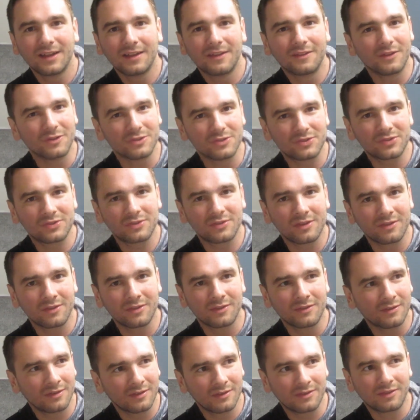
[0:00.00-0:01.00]
There's
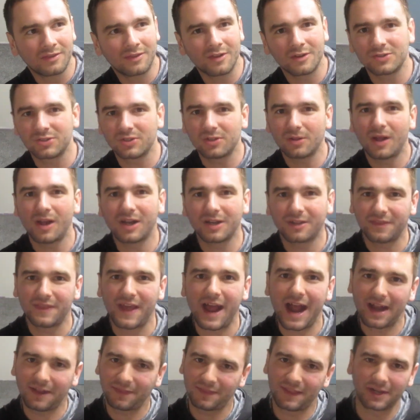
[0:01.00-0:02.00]
a lot of
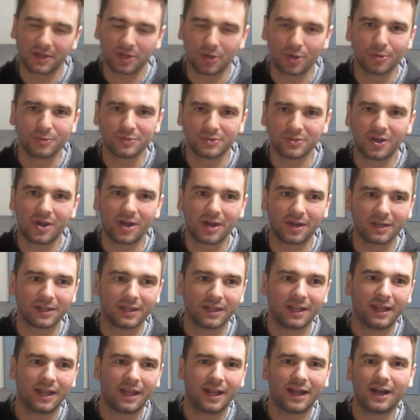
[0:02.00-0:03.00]
that goes on,
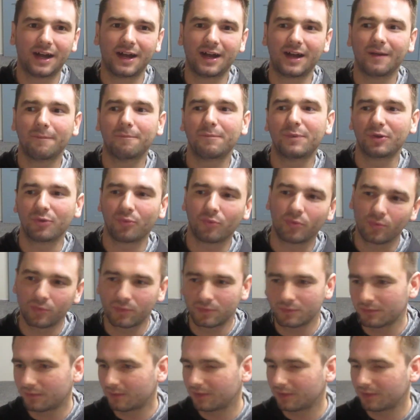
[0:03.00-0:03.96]
but